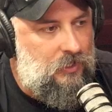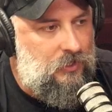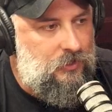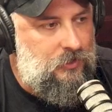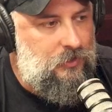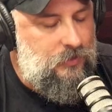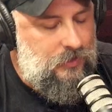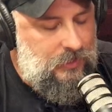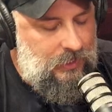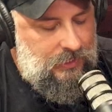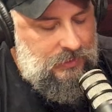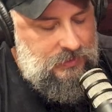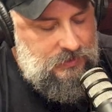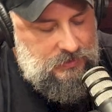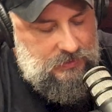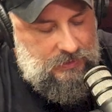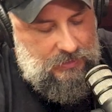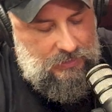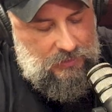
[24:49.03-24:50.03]
are you
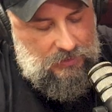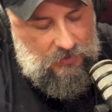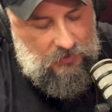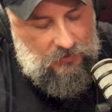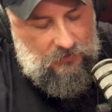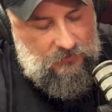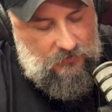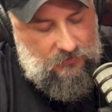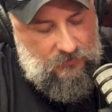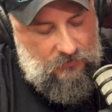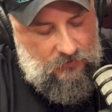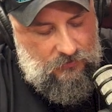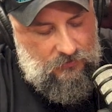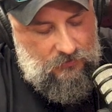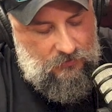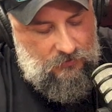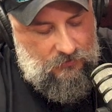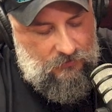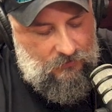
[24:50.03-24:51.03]
guys like
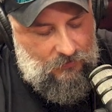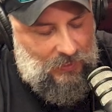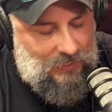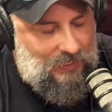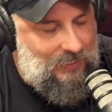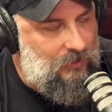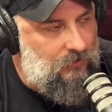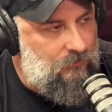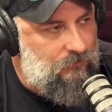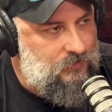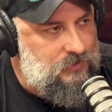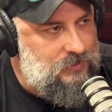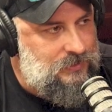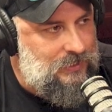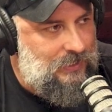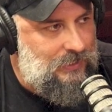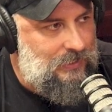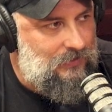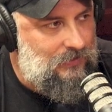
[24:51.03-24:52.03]

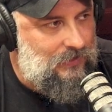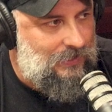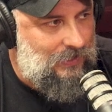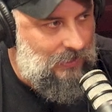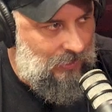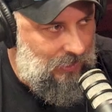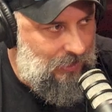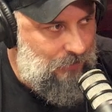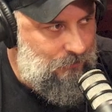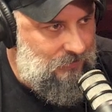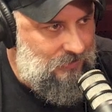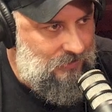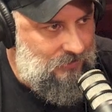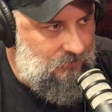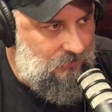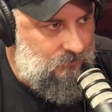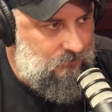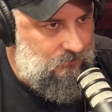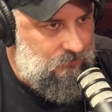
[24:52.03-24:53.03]
setting like camping?